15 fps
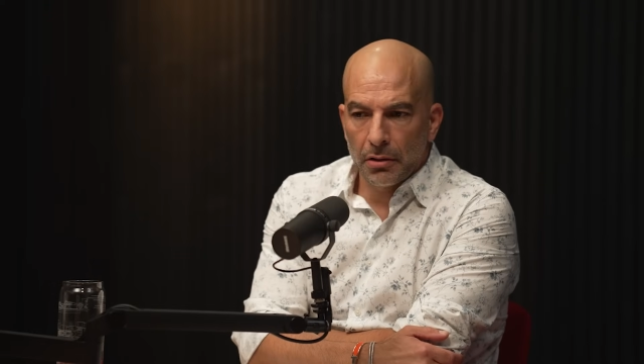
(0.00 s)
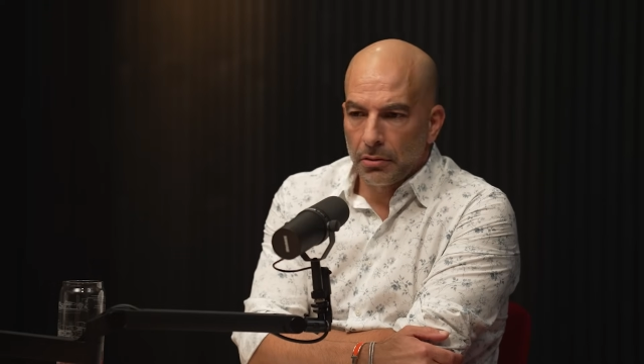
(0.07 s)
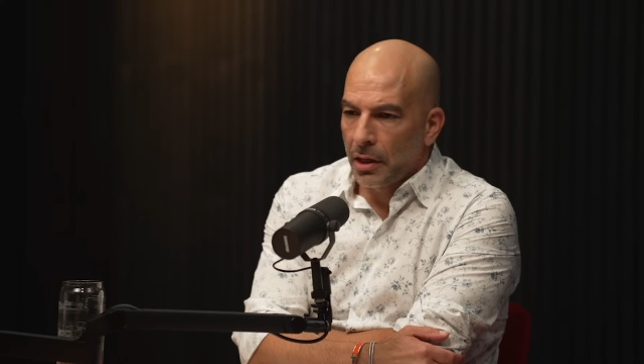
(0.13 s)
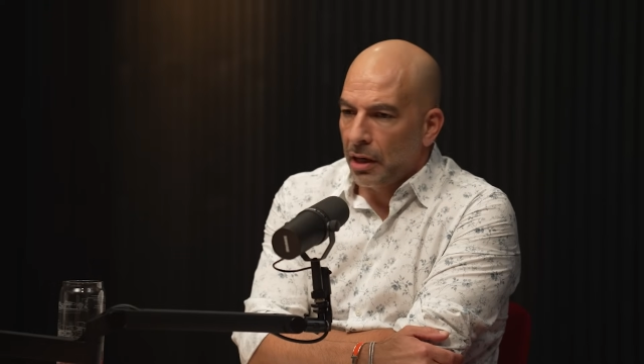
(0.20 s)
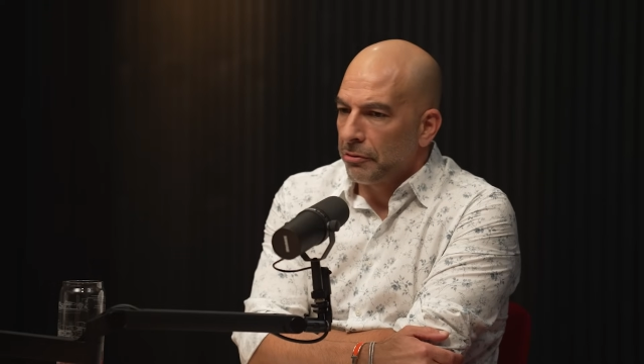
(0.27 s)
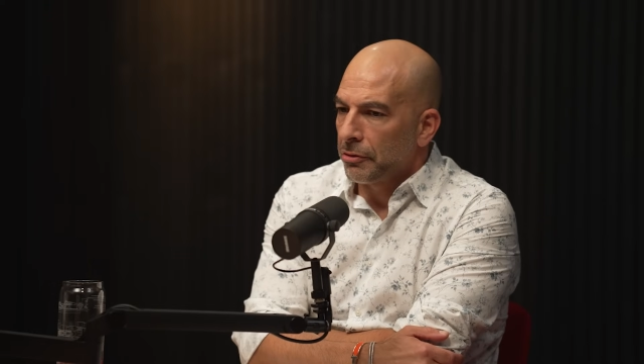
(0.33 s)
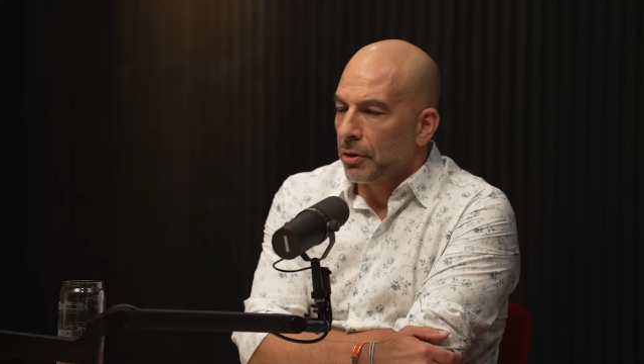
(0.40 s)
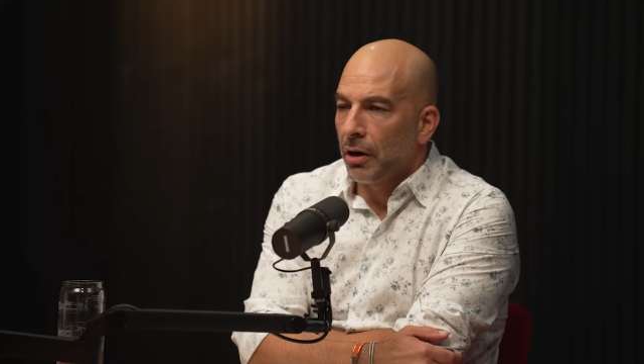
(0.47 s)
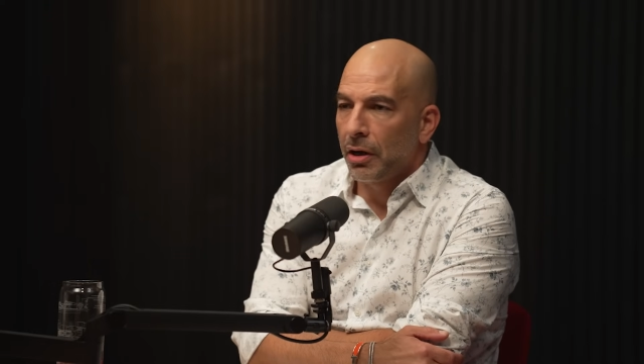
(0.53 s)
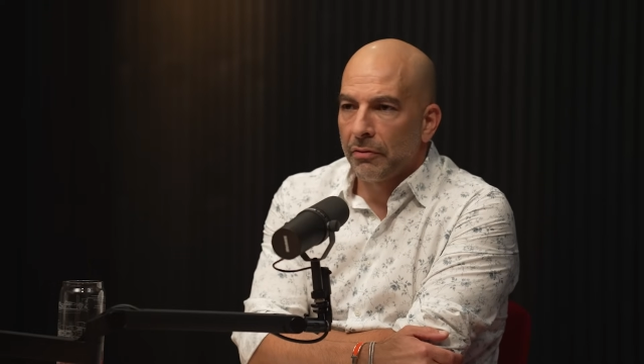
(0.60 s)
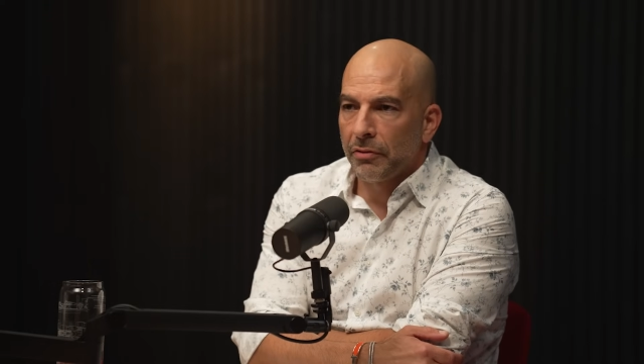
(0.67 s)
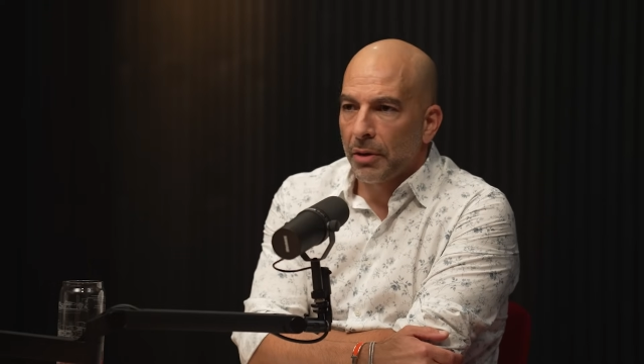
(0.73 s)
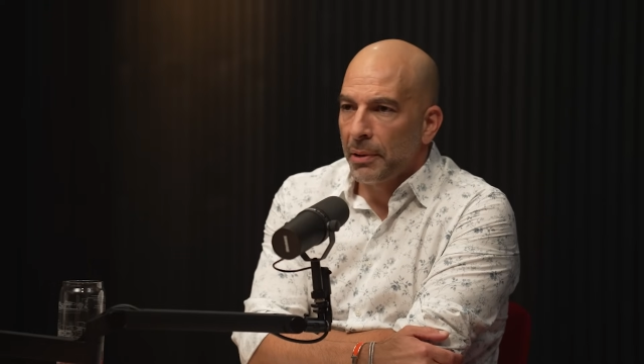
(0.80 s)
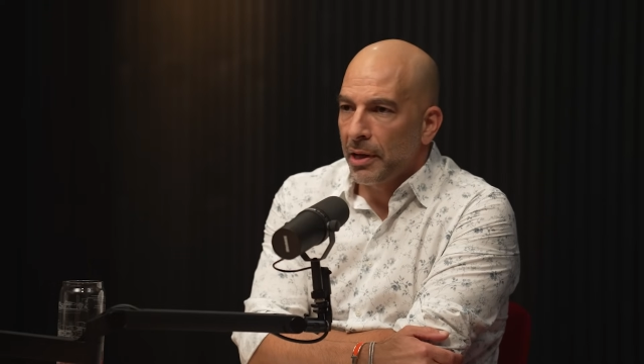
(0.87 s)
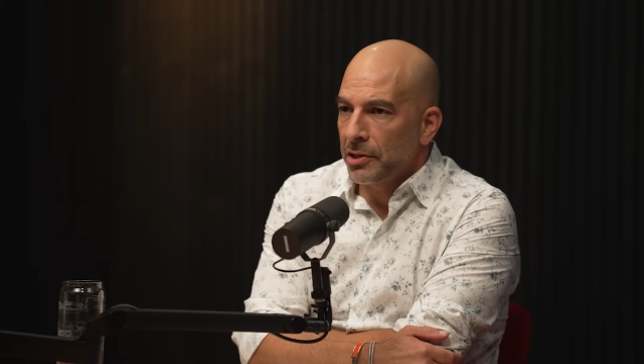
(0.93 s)
Not for all
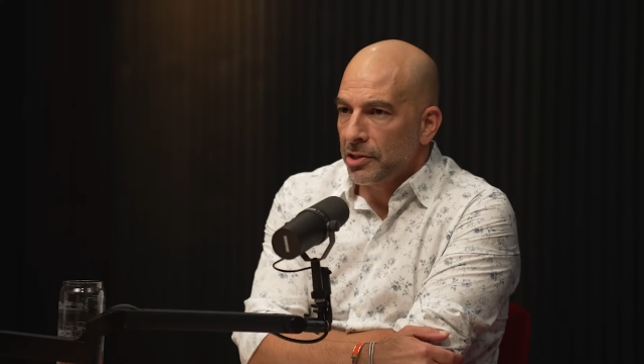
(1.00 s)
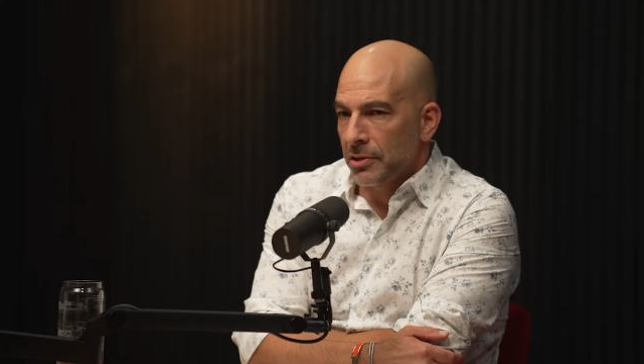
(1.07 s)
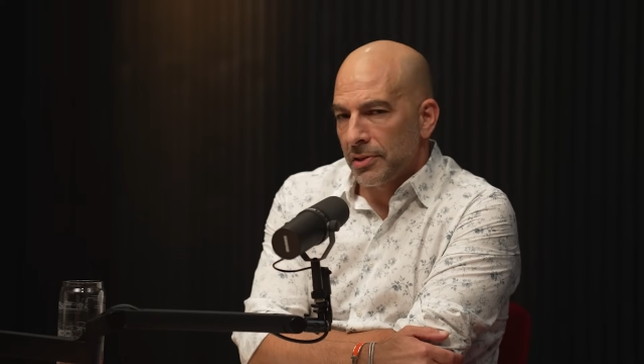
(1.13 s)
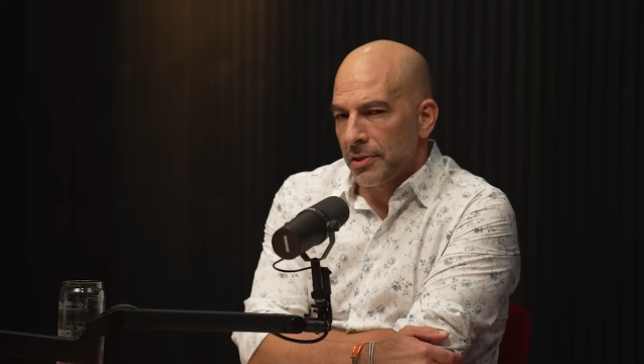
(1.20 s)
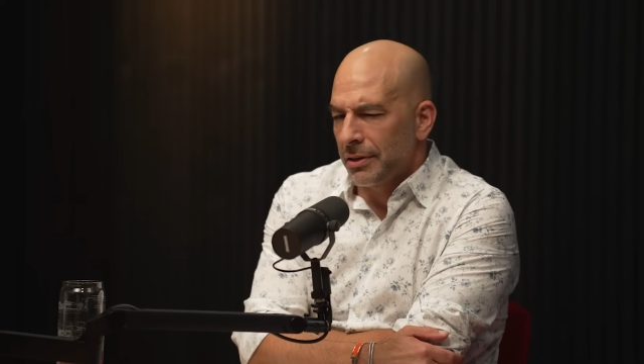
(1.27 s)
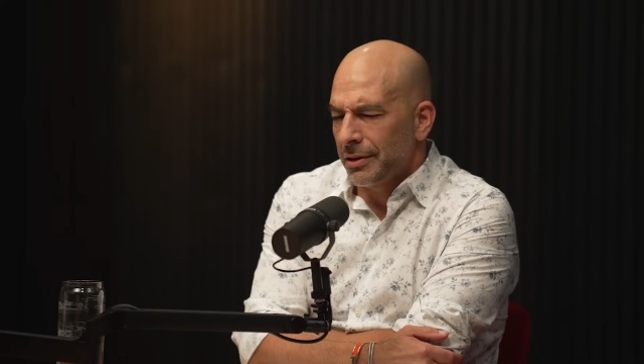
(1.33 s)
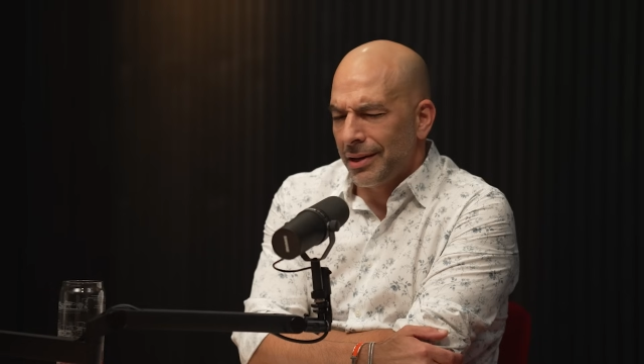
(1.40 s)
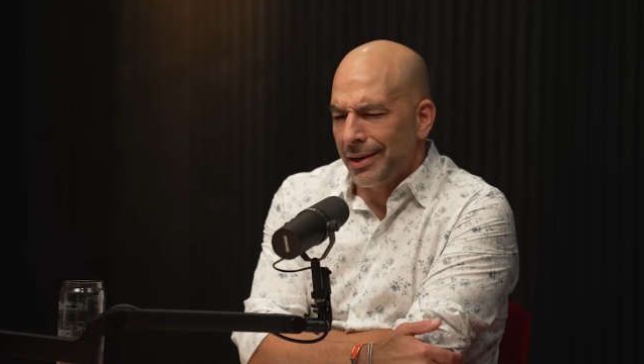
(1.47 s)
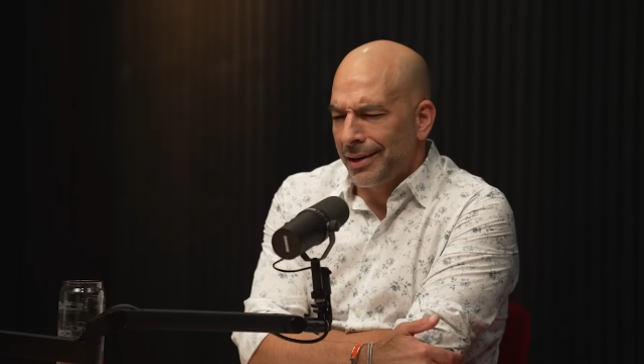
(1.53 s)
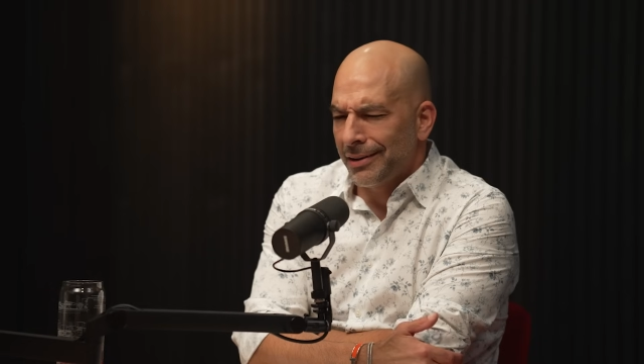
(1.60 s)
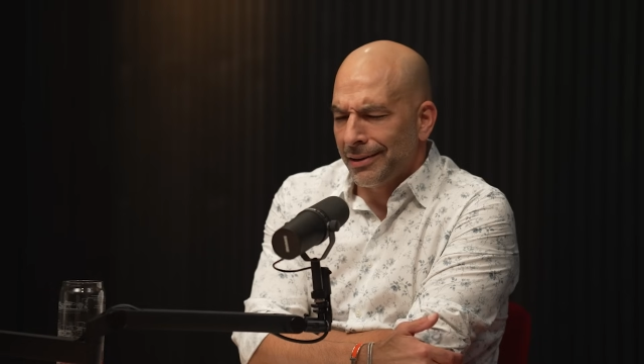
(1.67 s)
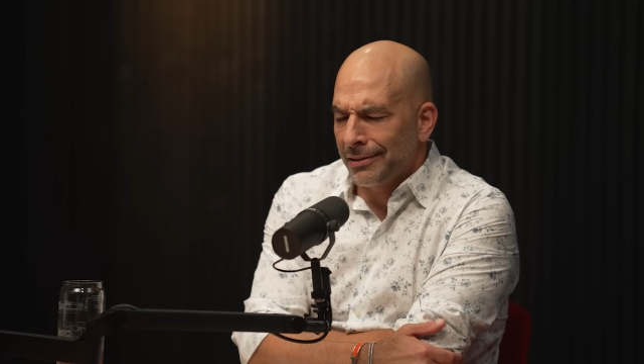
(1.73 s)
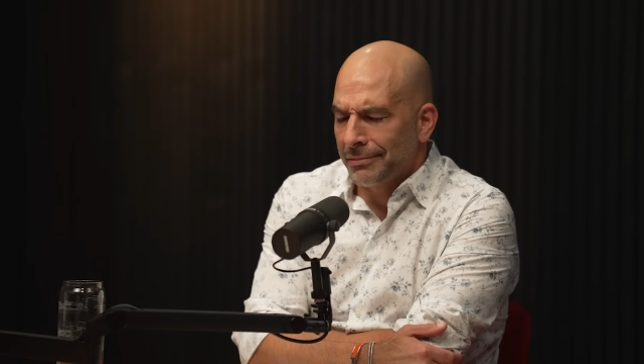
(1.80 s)
of our patients, and I,